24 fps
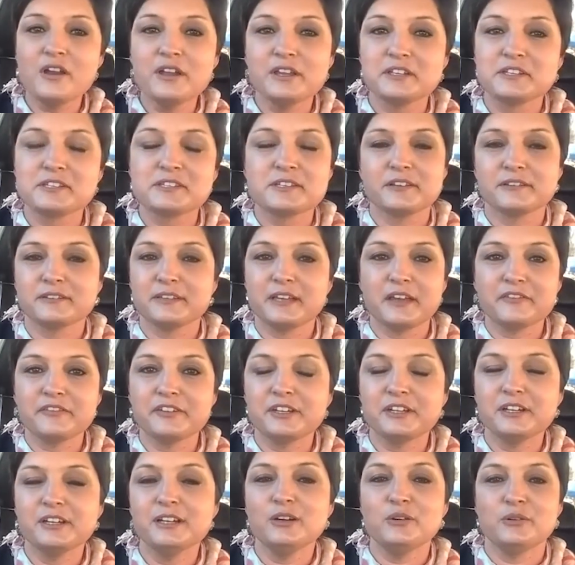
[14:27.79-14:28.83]
in South
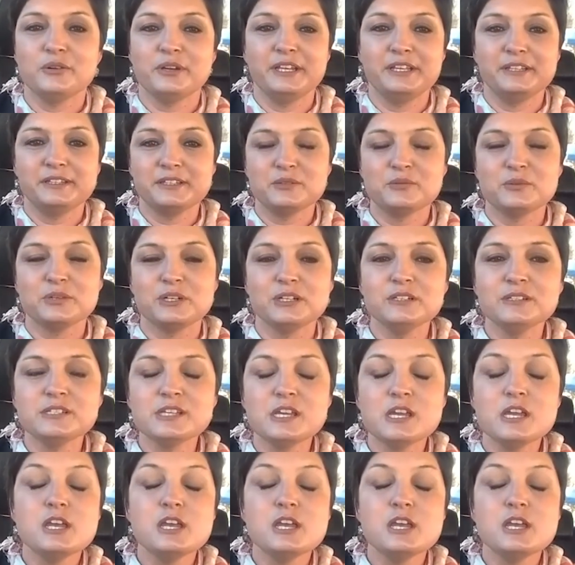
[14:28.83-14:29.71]
Africa or in the world,